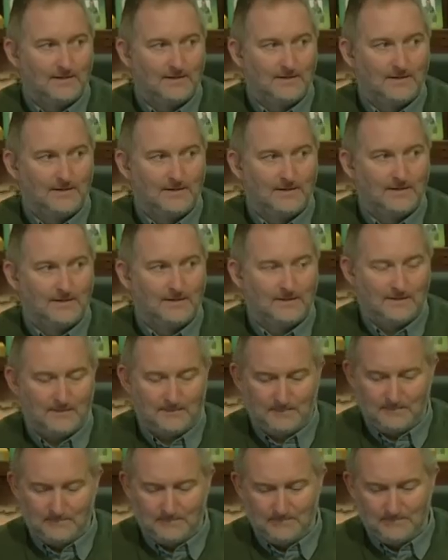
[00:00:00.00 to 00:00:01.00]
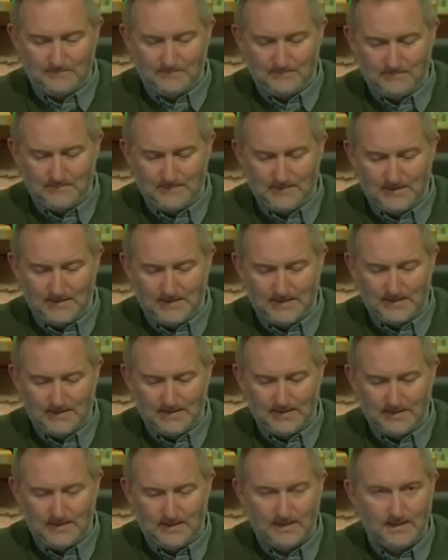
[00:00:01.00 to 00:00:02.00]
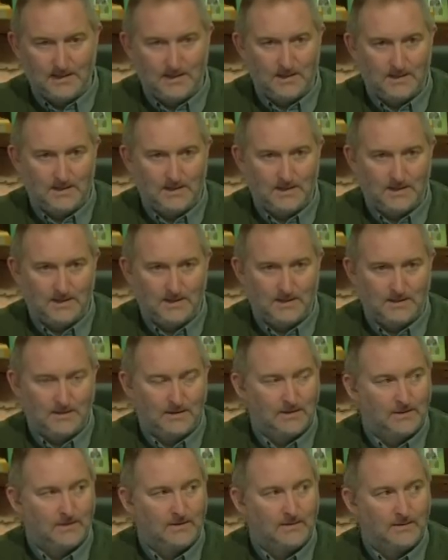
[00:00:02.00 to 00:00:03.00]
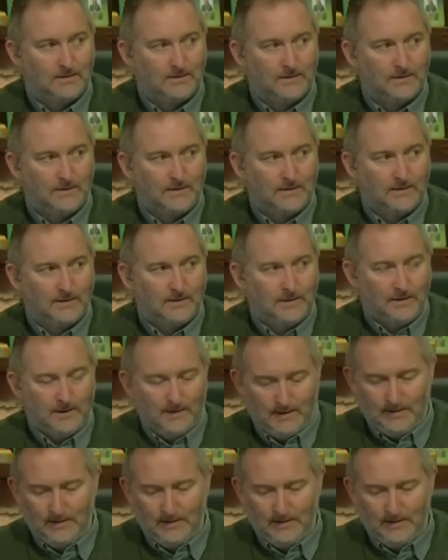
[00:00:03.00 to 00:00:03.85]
(silent)